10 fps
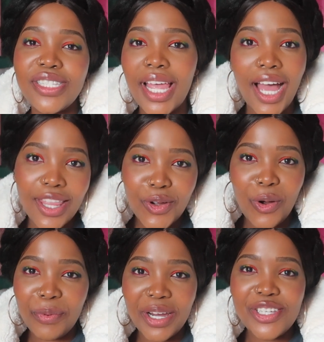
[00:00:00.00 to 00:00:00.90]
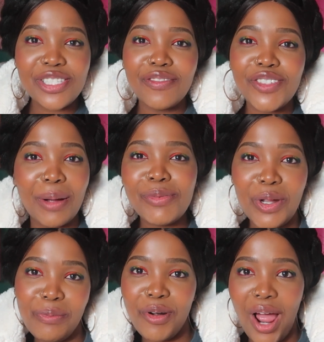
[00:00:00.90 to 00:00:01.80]
like other corporations have jumped
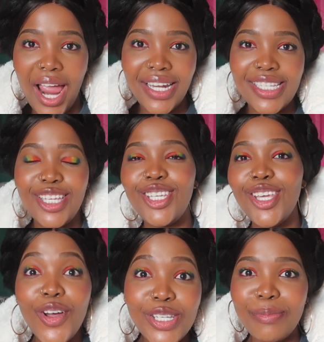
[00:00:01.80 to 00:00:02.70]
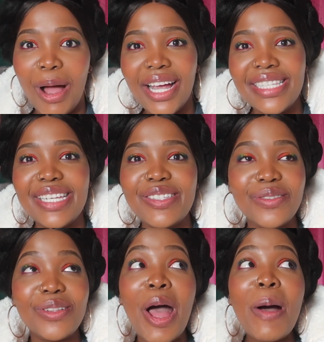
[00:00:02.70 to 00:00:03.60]
on Pride as a huge marketing
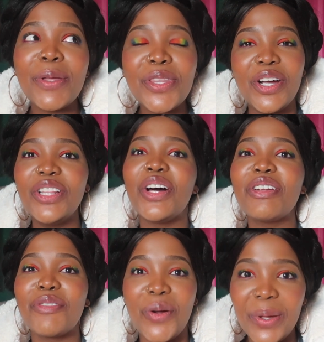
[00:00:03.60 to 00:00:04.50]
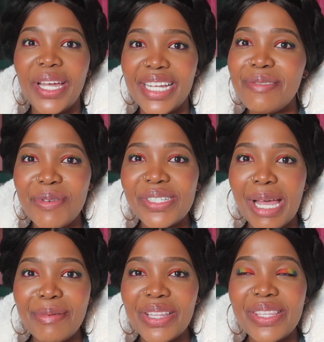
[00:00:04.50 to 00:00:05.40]
tool, but there are a lot of queer lit books
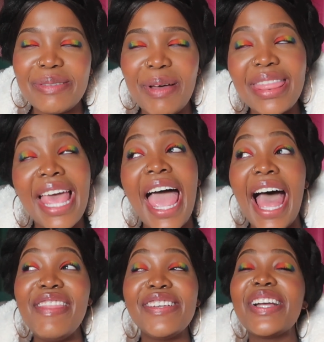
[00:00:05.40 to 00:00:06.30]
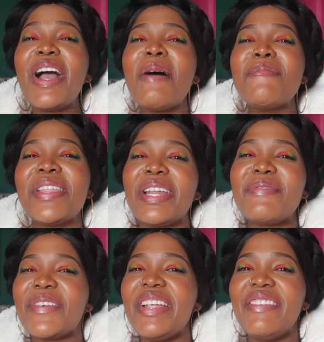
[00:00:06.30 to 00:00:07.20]
coming up this month. And there's a couple that
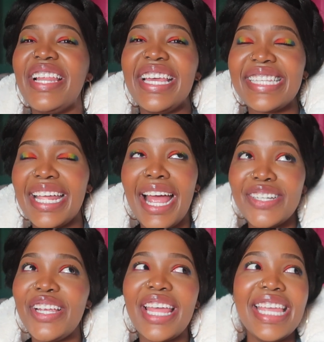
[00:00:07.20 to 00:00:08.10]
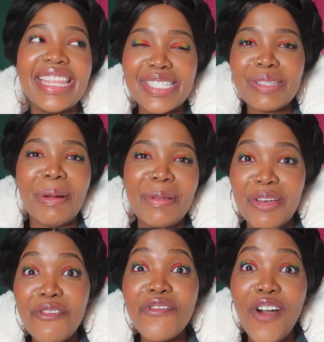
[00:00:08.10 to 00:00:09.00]
I'm really, really excited. Actually, I think this is probably
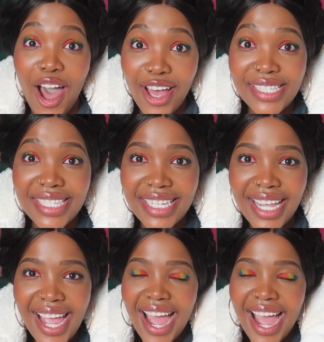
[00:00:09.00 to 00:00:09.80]
the first